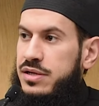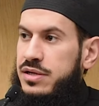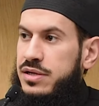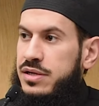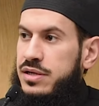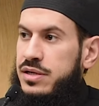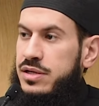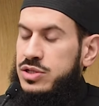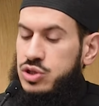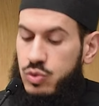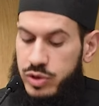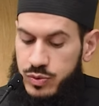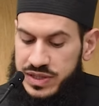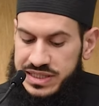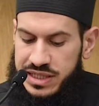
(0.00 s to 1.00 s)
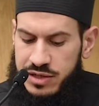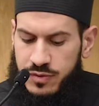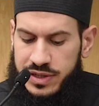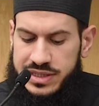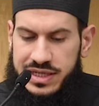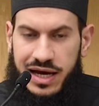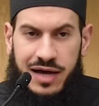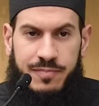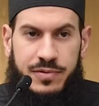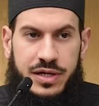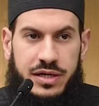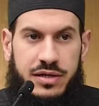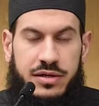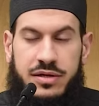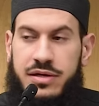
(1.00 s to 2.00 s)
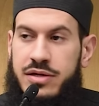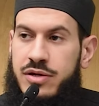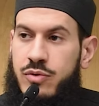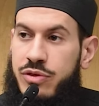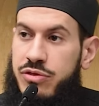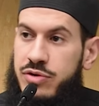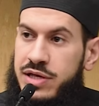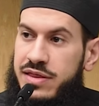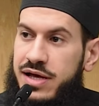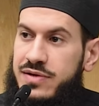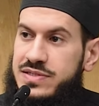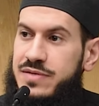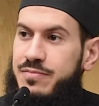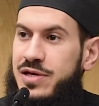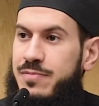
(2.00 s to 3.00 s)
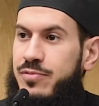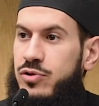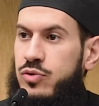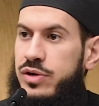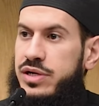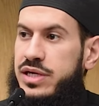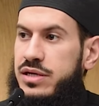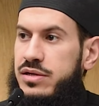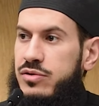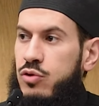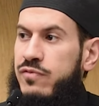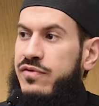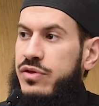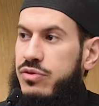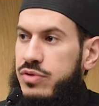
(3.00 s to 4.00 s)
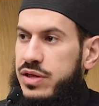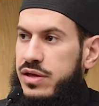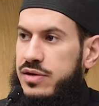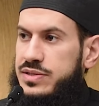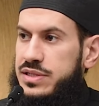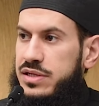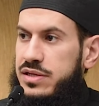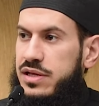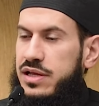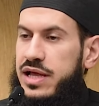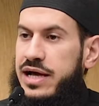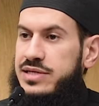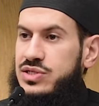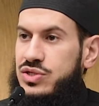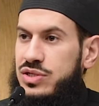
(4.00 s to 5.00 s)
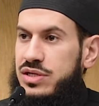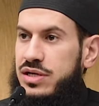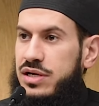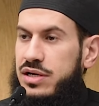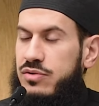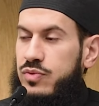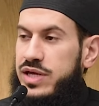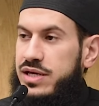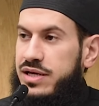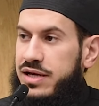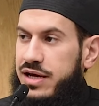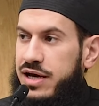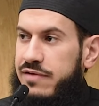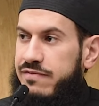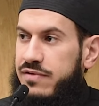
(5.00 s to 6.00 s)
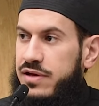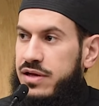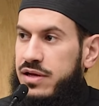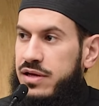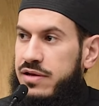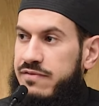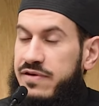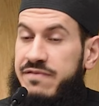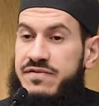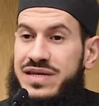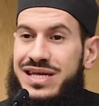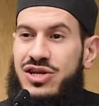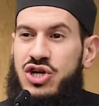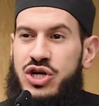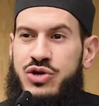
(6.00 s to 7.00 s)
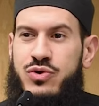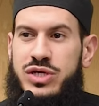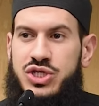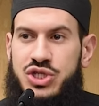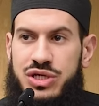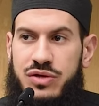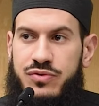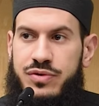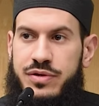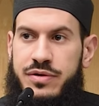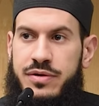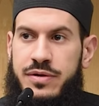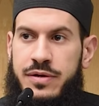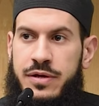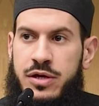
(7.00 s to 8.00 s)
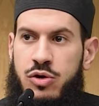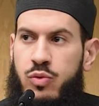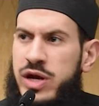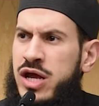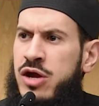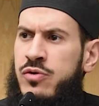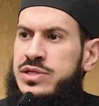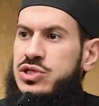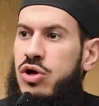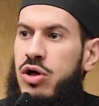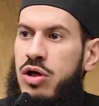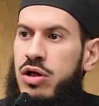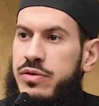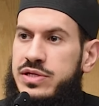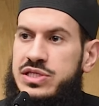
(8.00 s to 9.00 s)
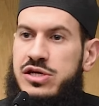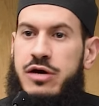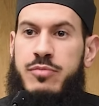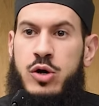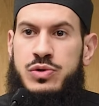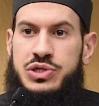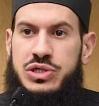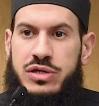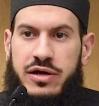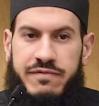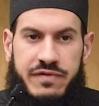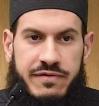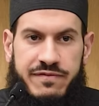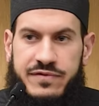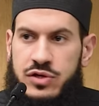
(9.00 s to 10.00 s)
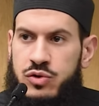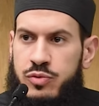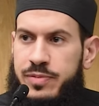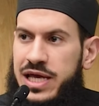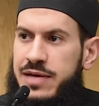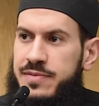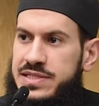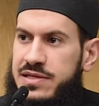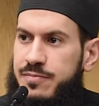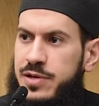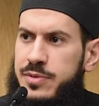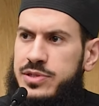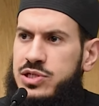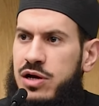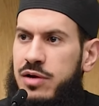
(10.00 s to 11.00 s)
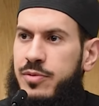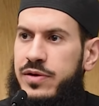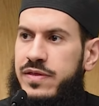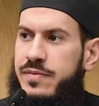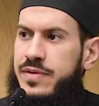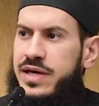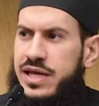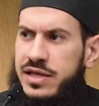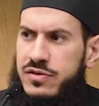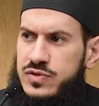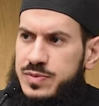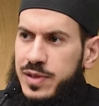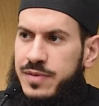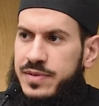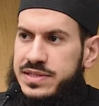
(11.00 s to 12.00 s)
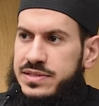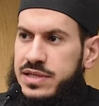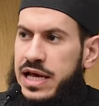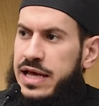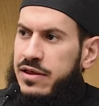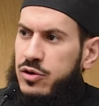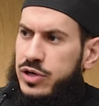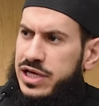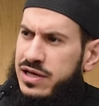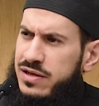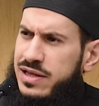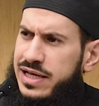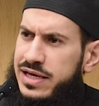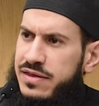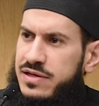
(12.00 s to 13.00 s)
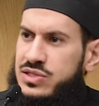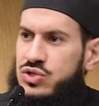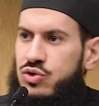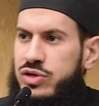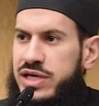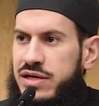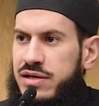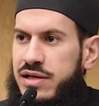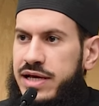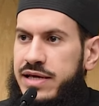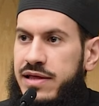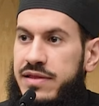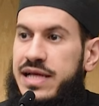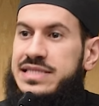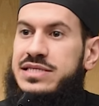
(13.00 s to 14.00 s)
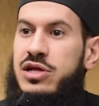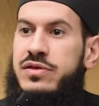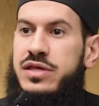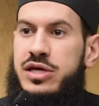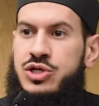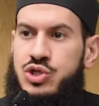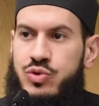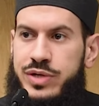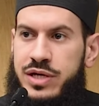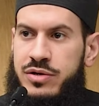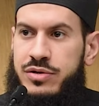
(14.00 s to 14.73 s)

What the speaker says: So when we see what is happening, 3,000 people who are killed, over 3,000 in the last week and a half, 1,500 children. Where is all this commotion of the few babies that people were talking about in the beginning? Those babies that were killed like this or killed like that. That's not the issue here.